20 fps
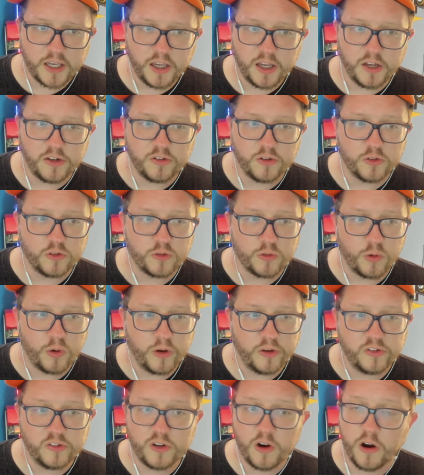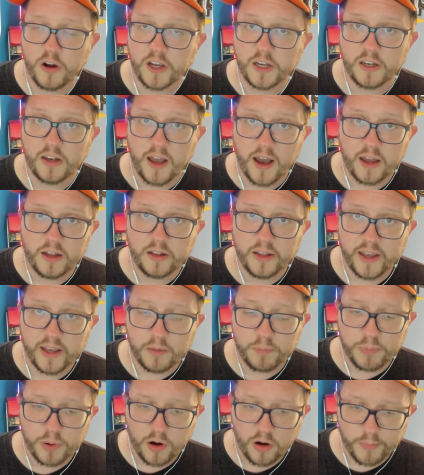It destroys target
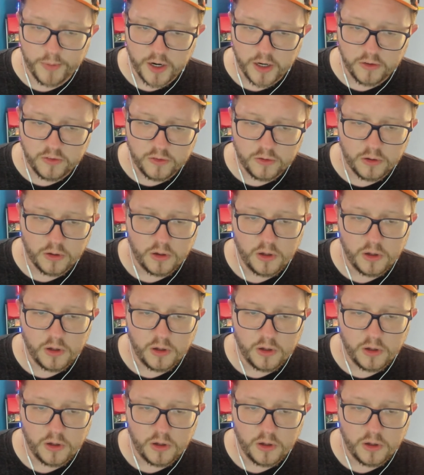non-land permanent.